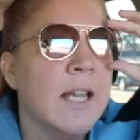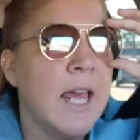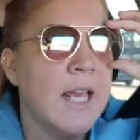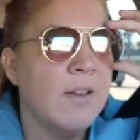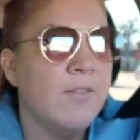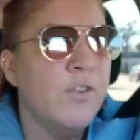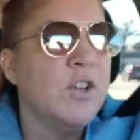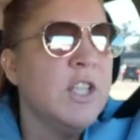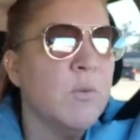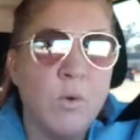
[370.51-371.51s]
Like
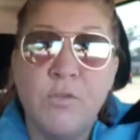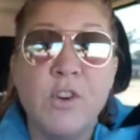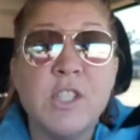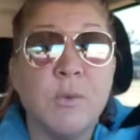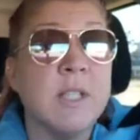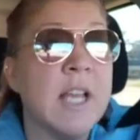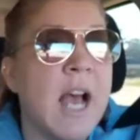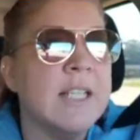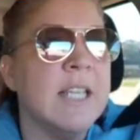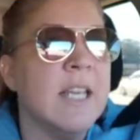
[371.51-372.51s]
first it well first it was
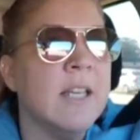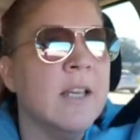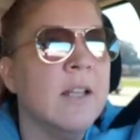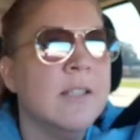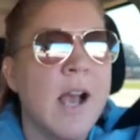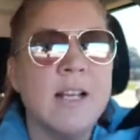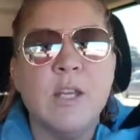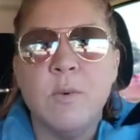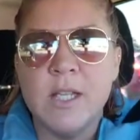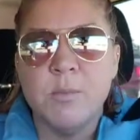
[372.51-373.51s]
Tati,
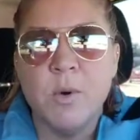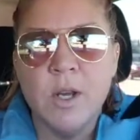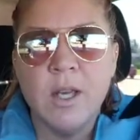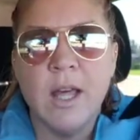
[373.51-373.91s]
Tati Westbrook.